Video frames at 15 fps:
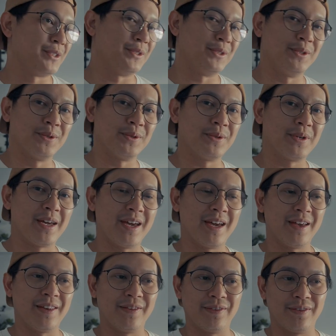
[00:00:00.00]
to do
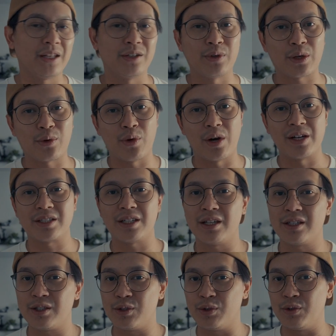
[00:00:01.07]
and requires
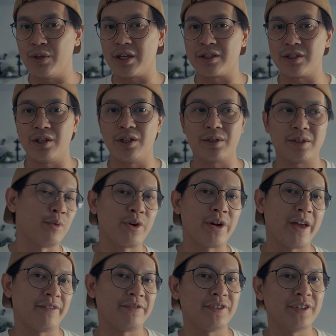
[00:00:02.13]
us to exert more
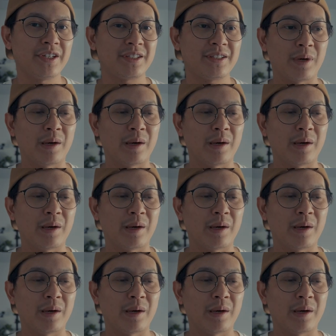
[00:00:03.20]
effort,